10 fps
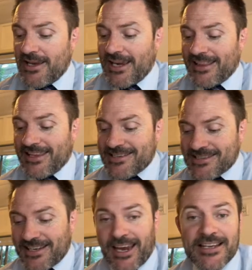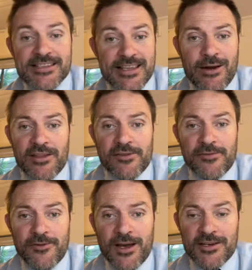In this case, they're at the
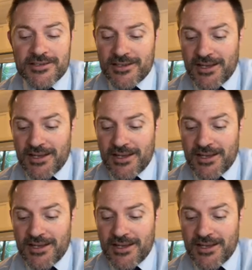front.